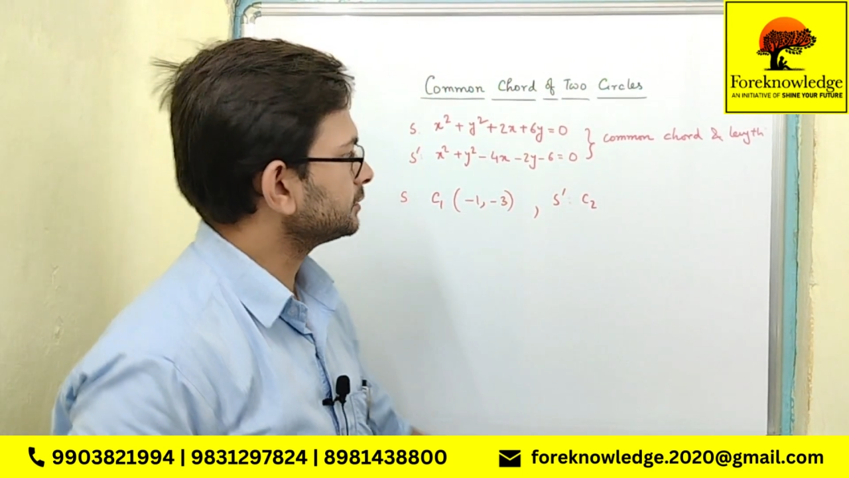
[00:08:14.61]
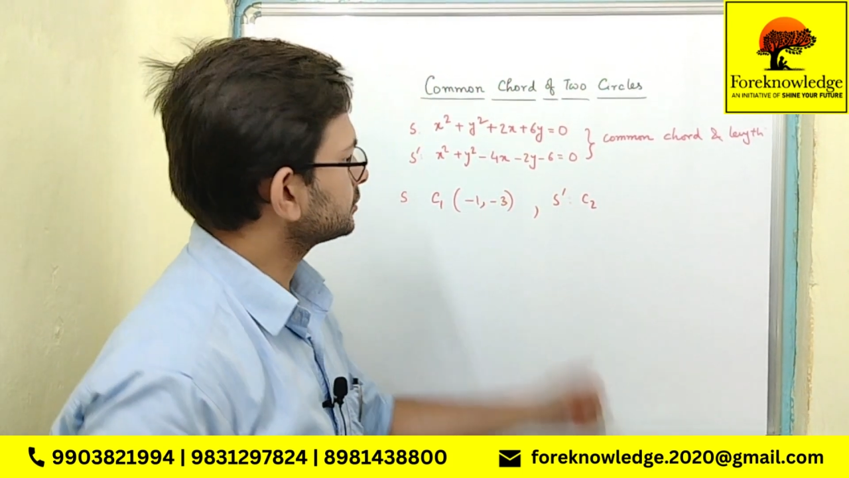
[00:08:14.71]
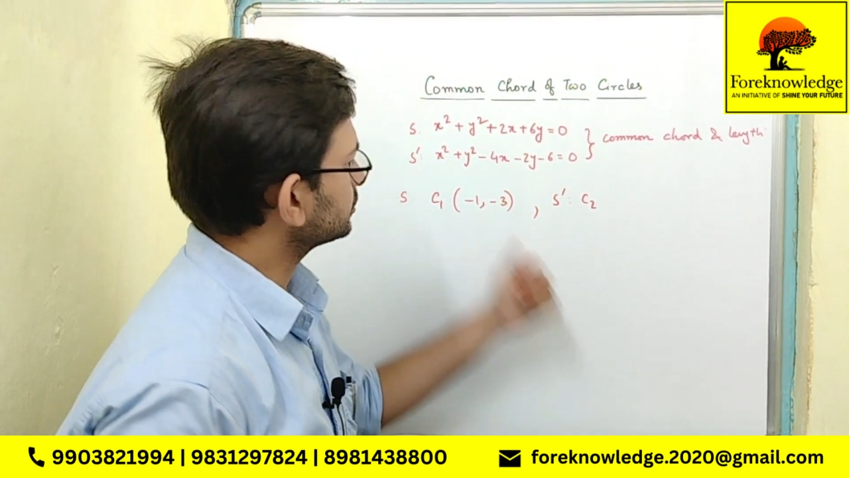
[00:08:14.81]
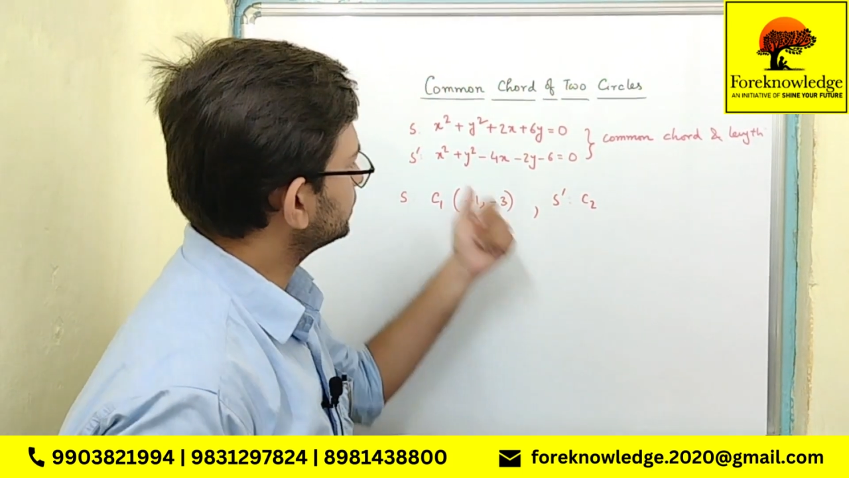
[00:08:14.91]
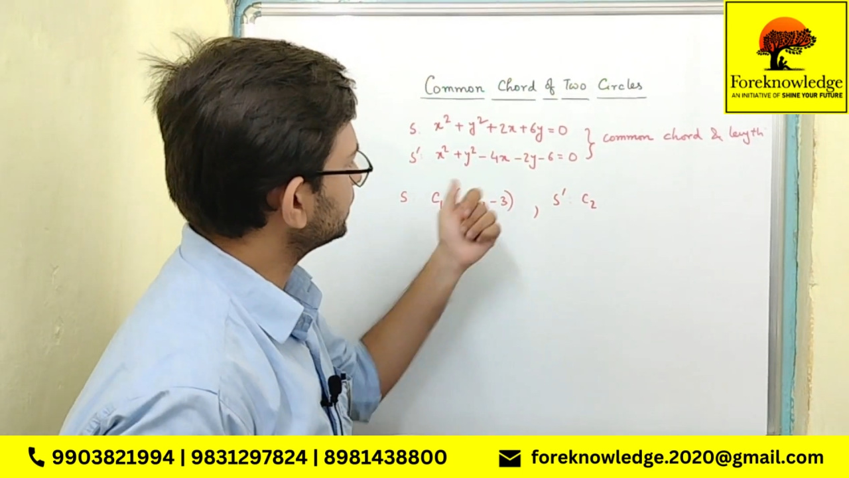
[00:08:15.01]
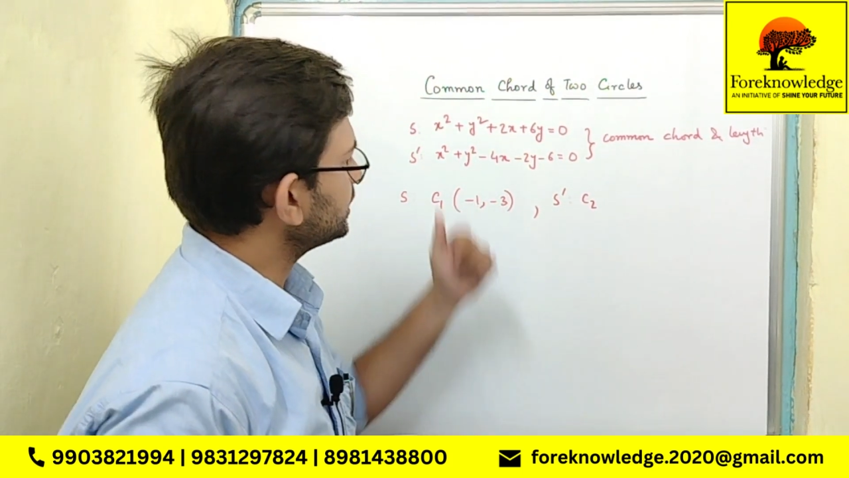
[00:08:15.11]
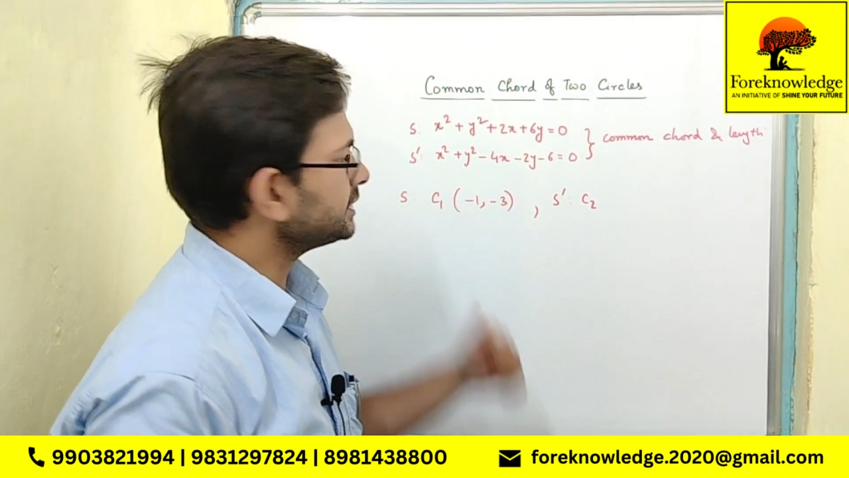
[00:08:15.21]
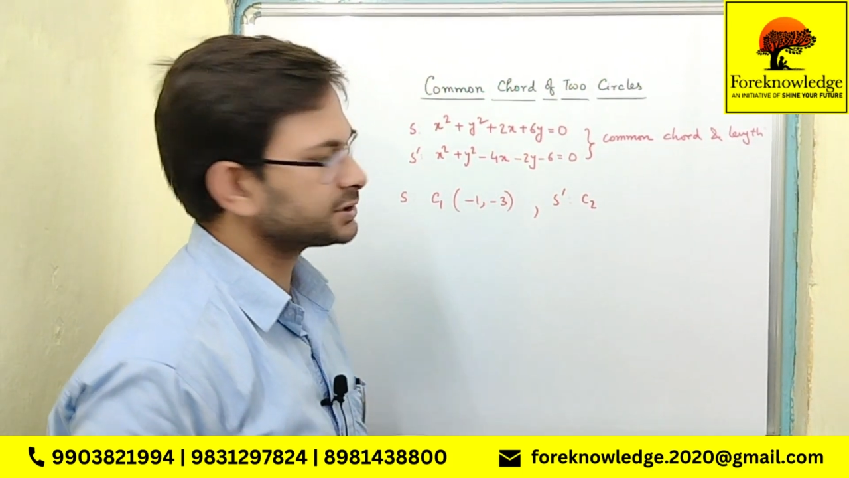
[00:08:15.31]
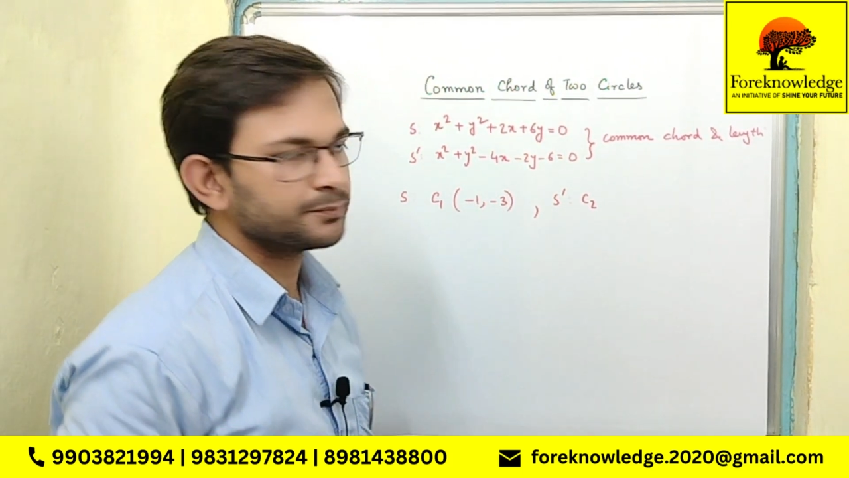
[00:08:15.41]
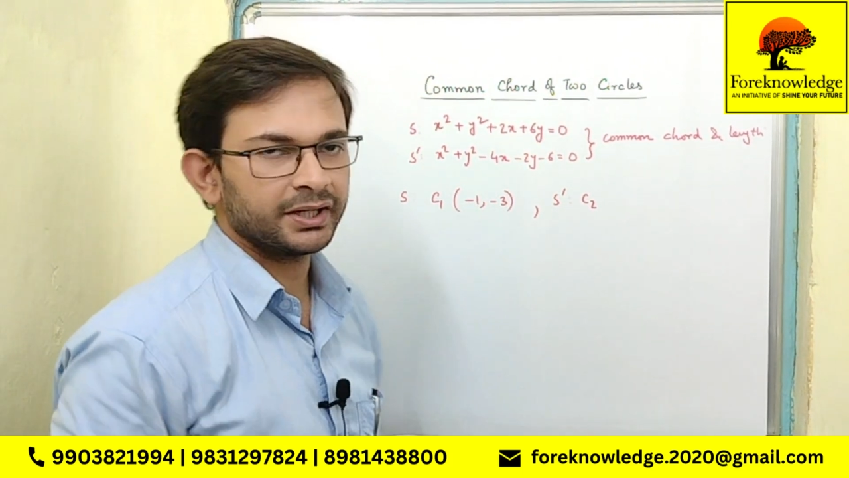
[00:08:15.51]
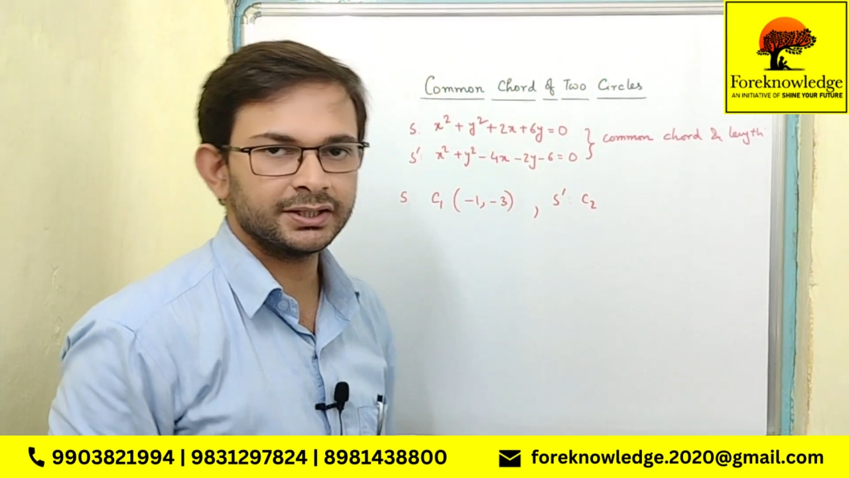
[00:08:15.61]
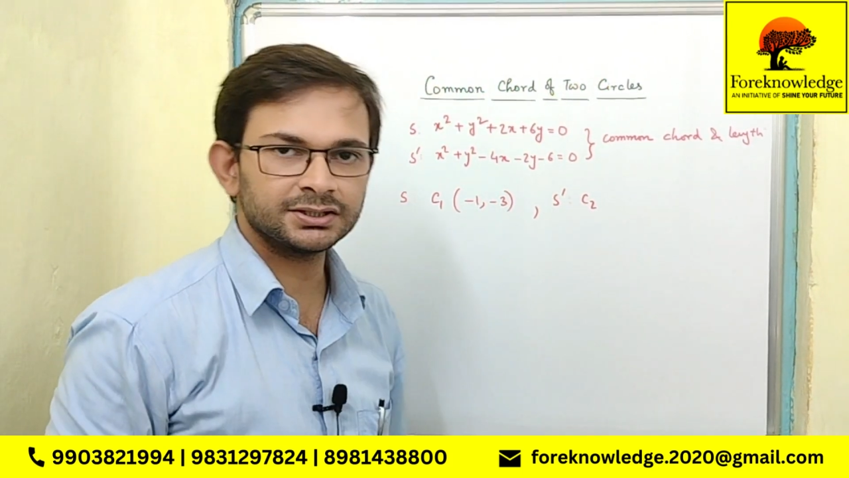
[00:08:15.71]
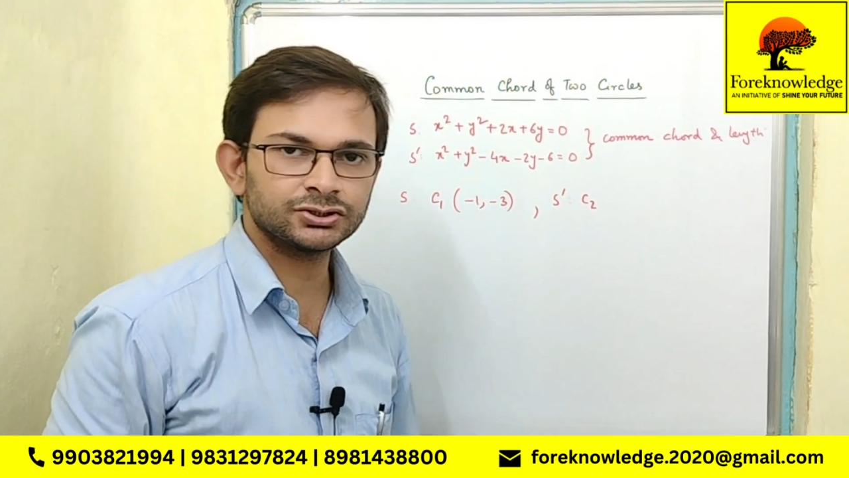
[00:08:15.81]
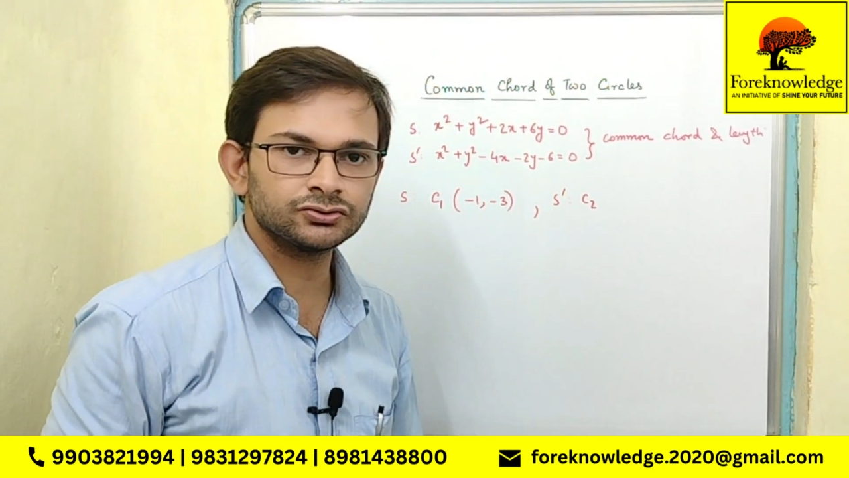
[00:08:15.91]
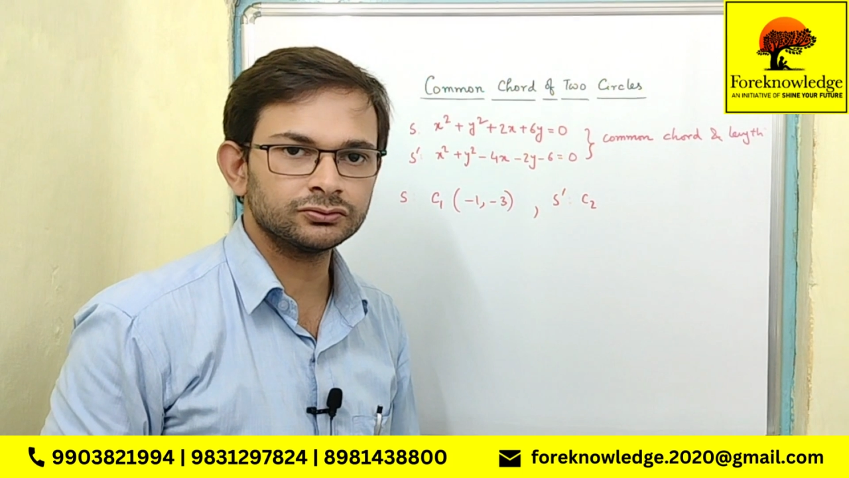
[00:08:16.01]
so G is
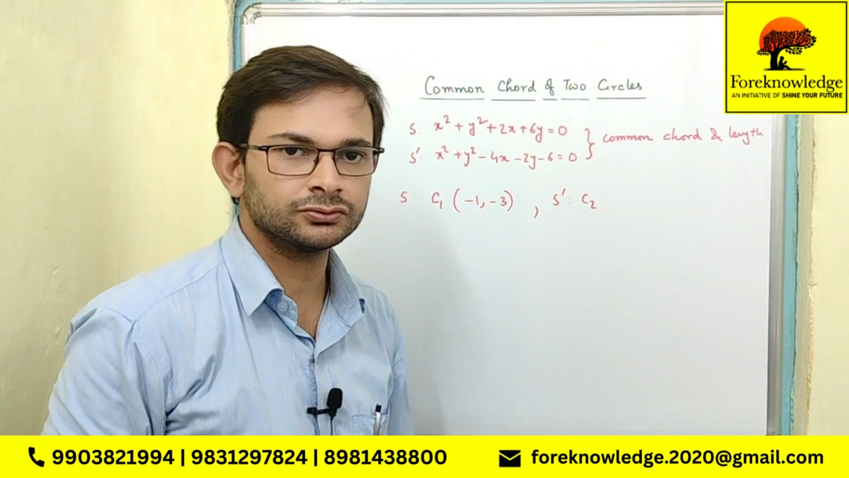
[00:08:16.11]
minus 2,